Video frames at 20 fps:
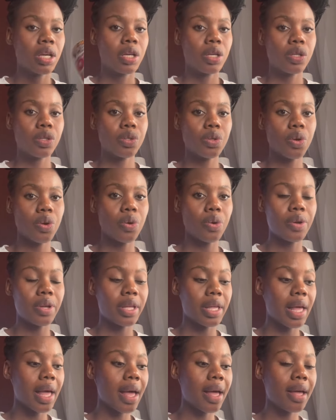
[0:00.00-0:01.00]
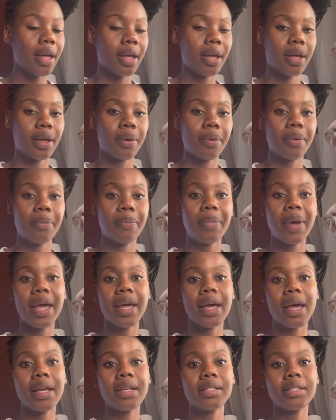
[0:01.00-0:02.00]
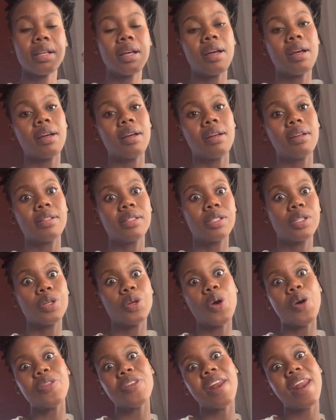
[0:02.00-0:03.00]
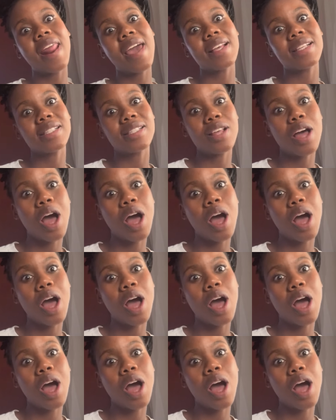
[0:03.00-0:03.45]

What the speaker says: So yeah. Bye guys. See you on the next.